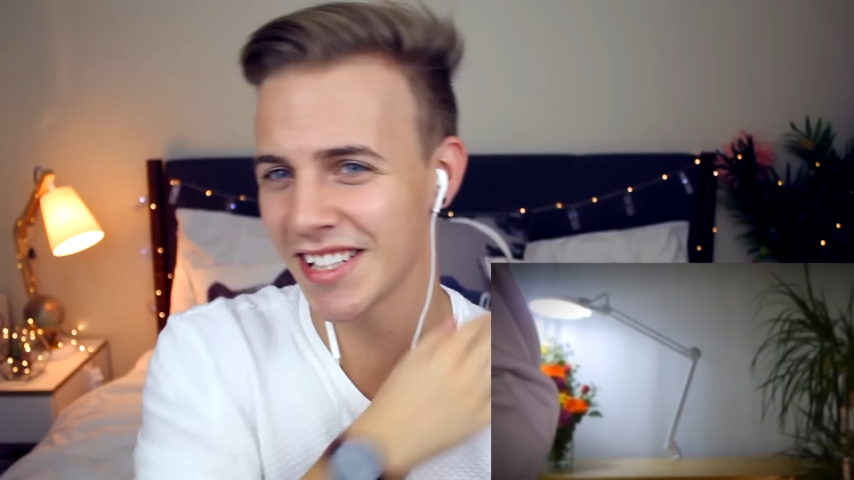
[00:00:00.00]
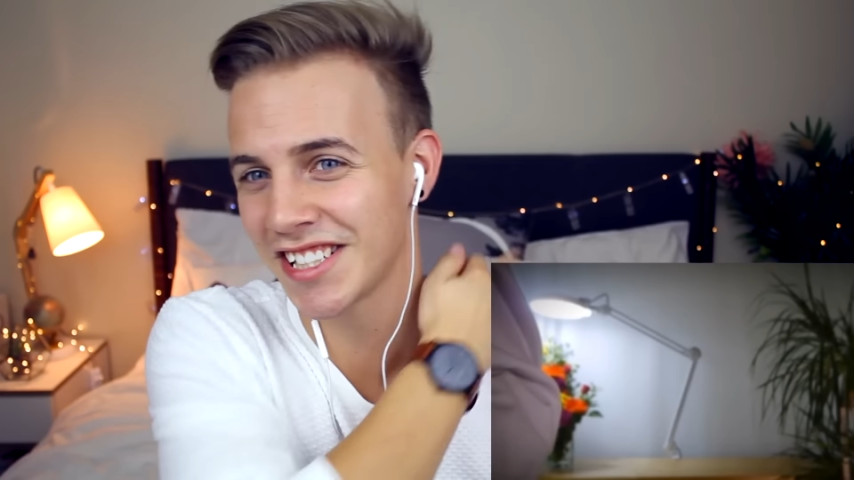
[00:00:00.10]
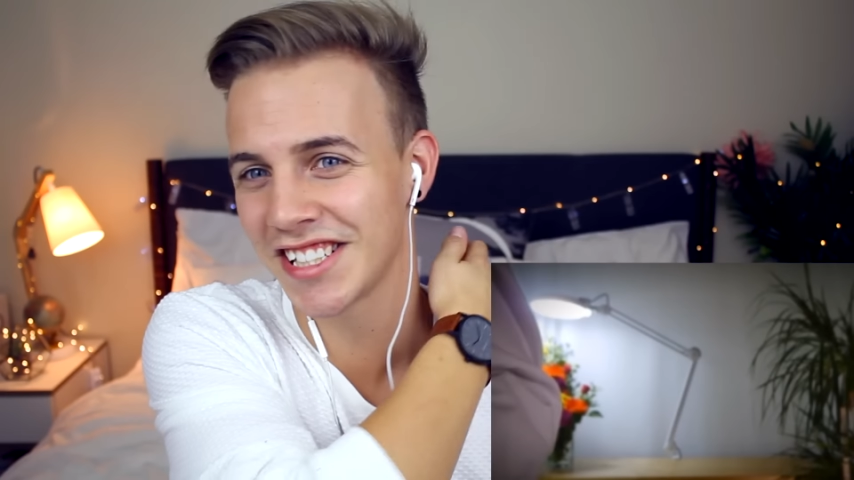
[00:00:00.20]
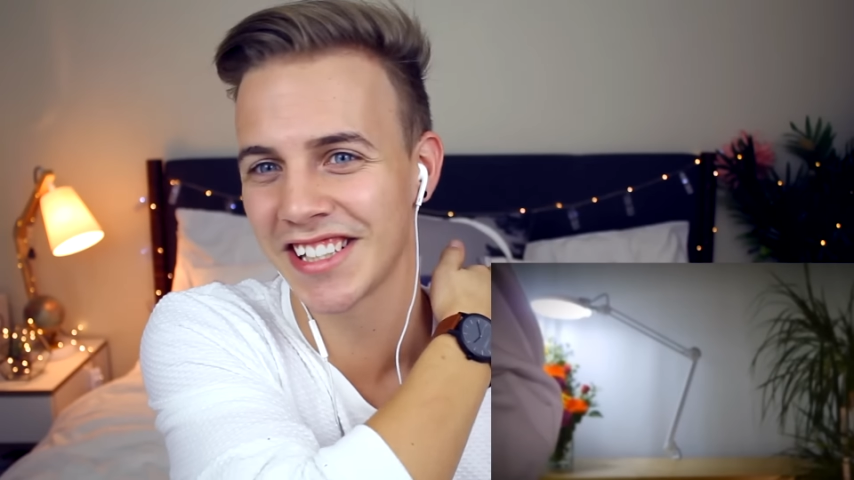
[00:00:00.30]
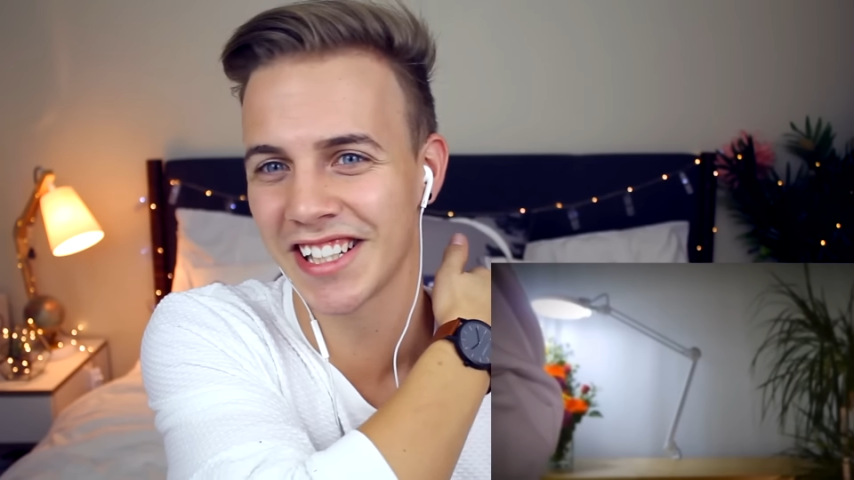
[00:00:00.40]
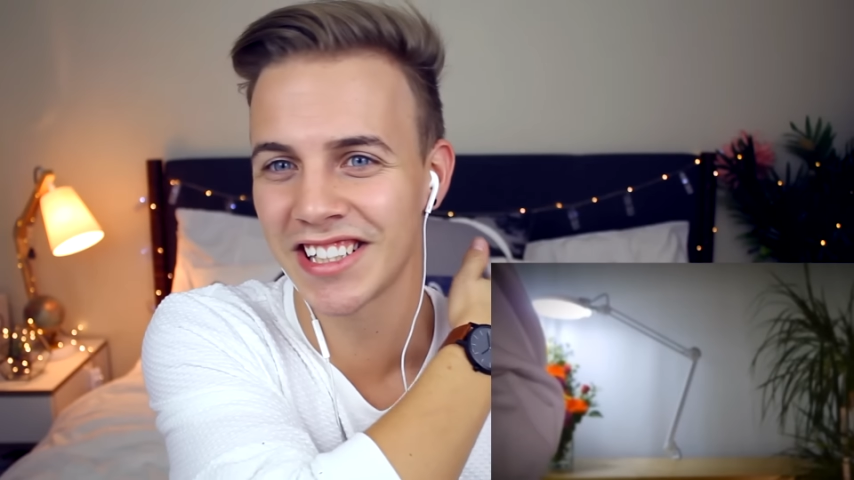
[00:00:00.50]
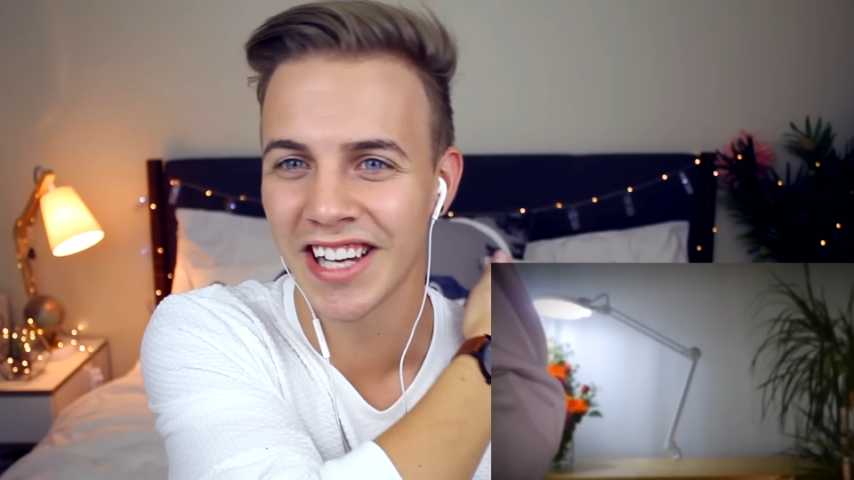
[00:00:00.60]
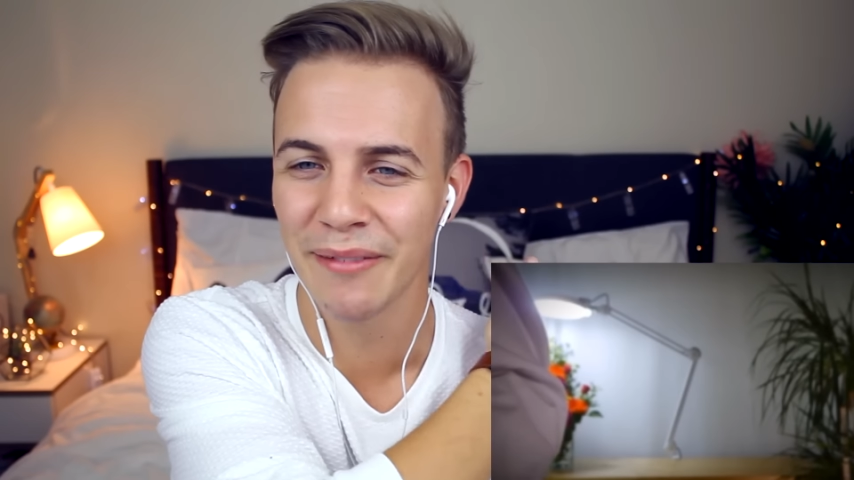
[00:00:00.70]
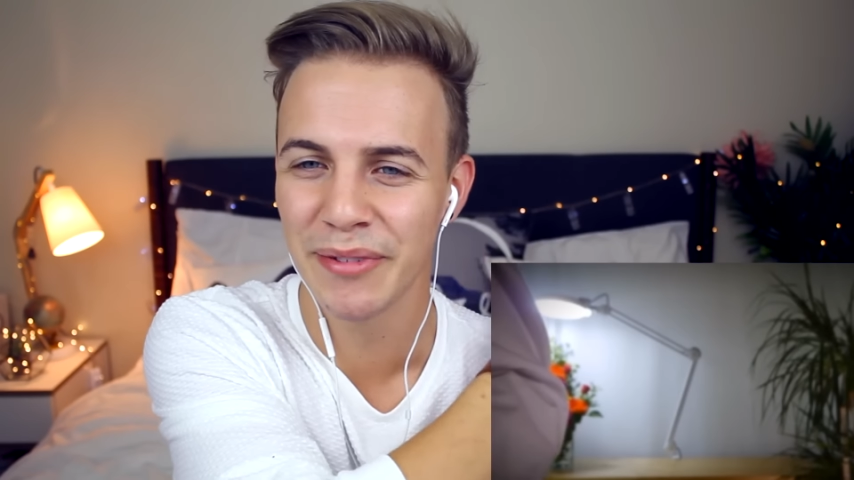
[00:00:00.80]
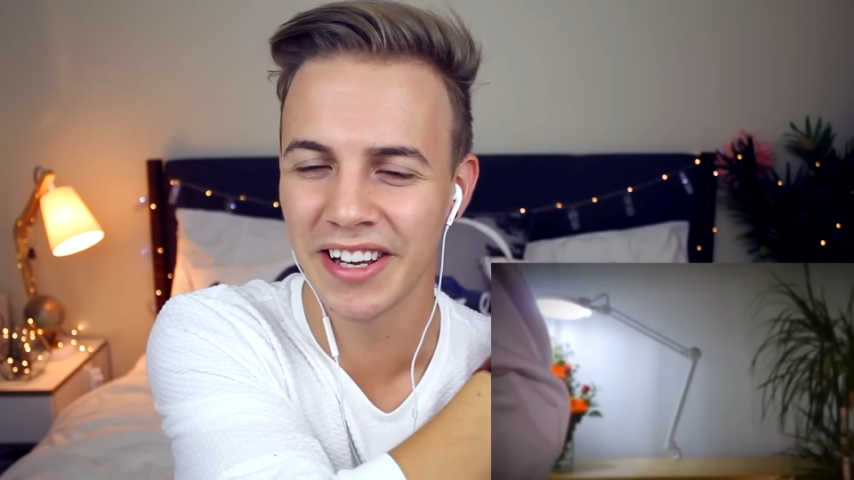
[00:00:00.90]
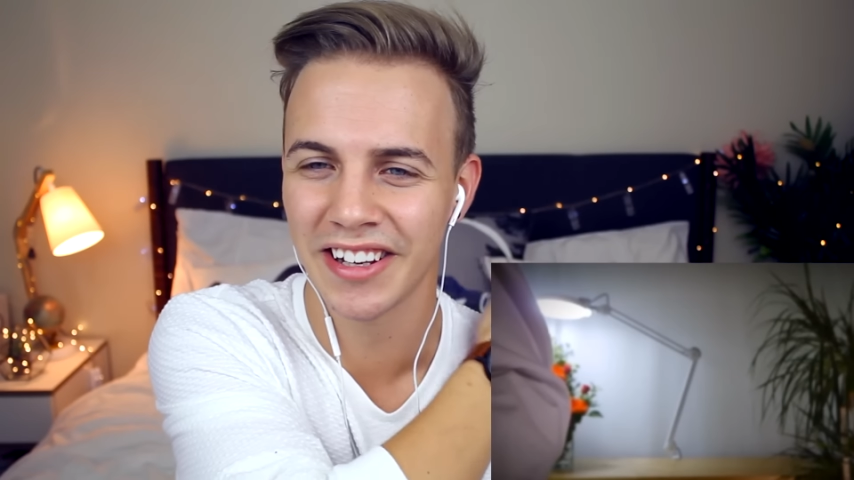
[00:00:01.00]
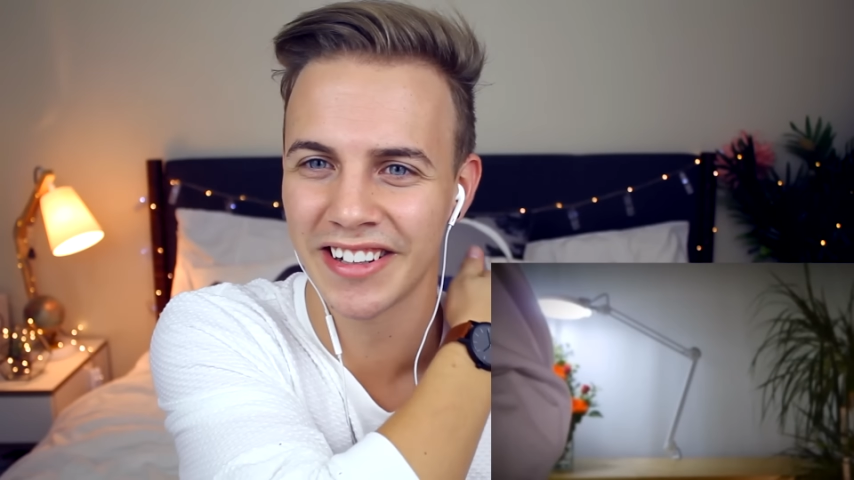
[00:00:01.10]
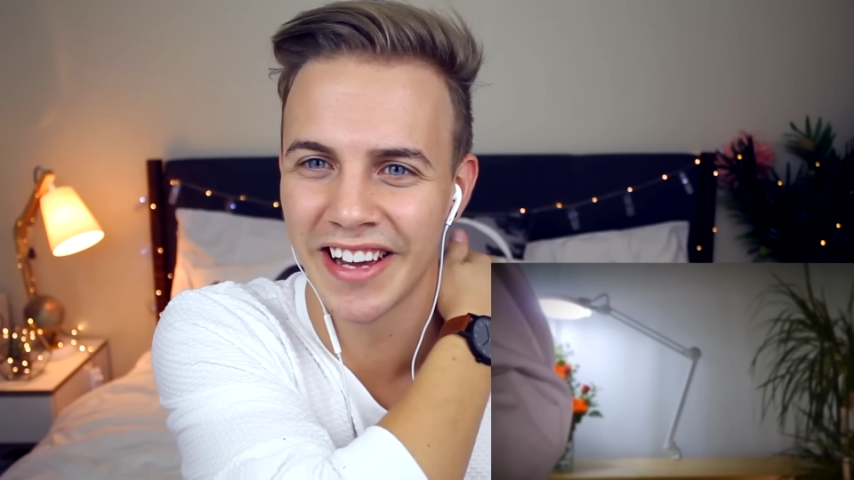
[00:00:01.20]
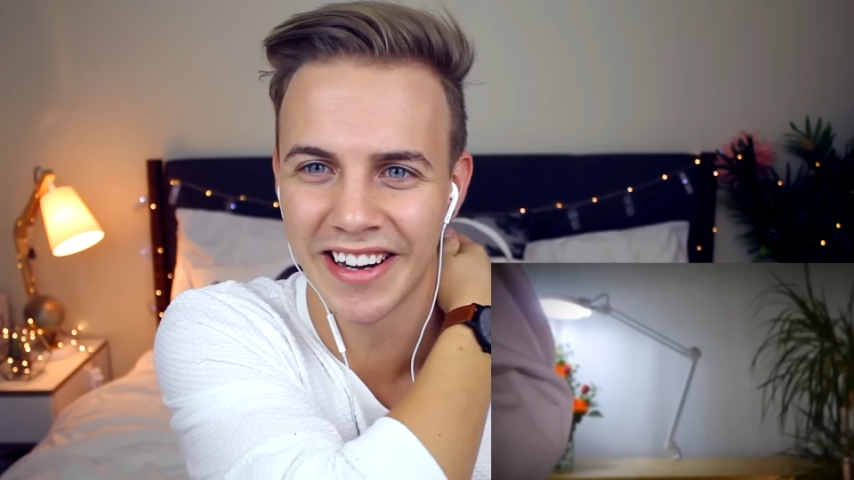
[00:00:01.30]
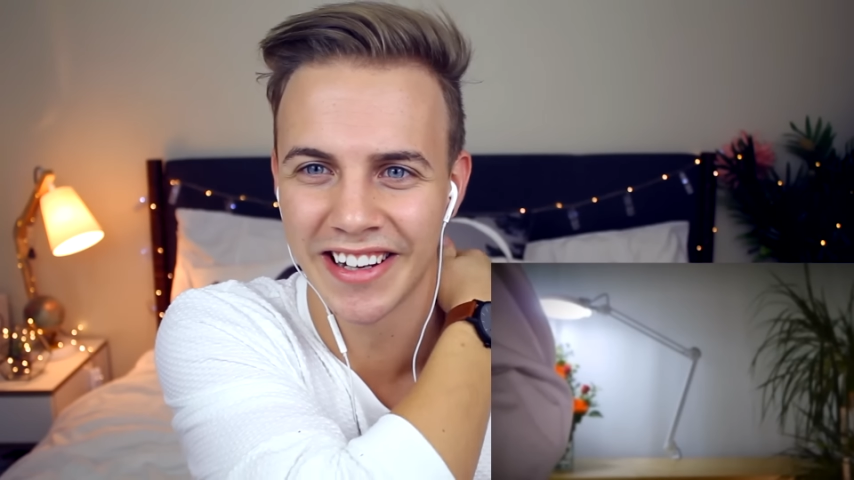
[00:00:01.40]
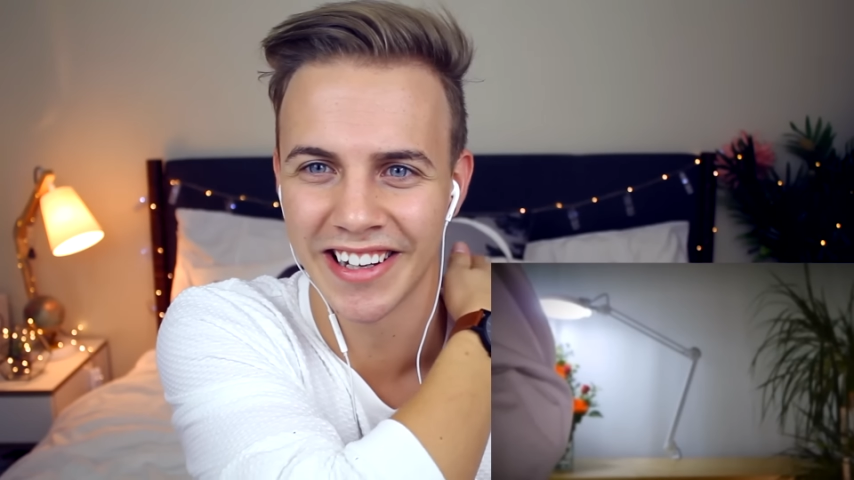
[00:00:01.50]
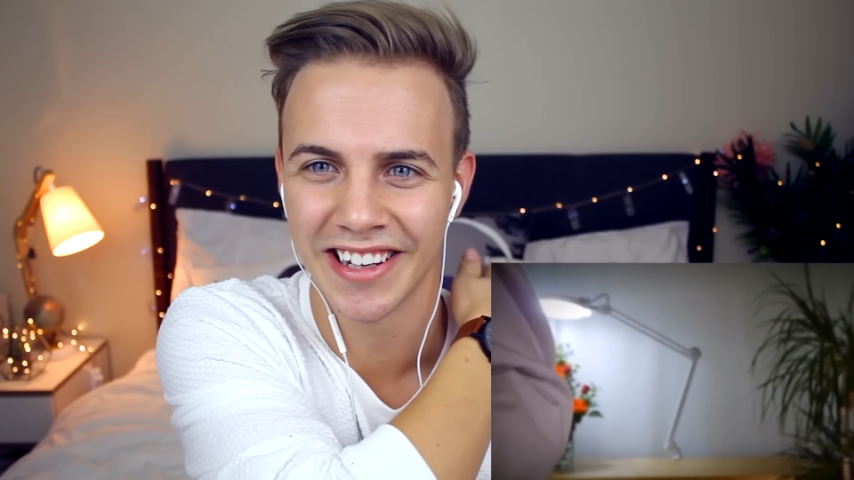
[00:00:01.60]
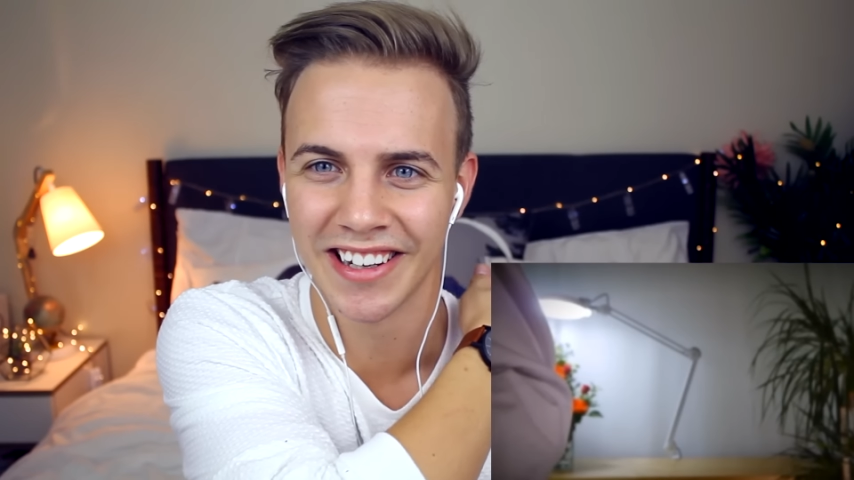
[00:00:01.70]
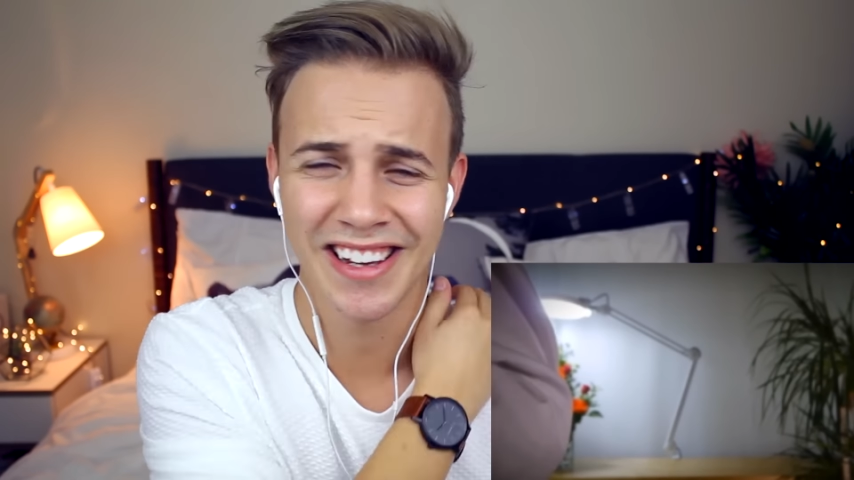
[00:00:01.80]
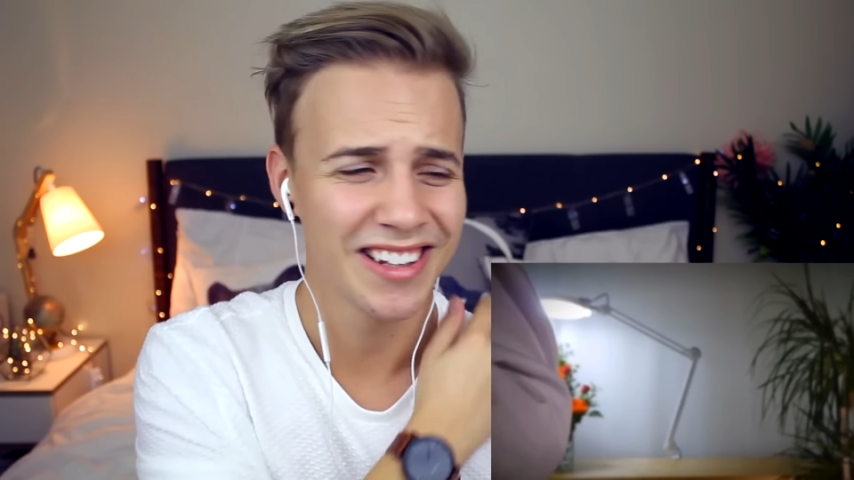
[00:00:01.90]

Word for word: like she's like tapping down here.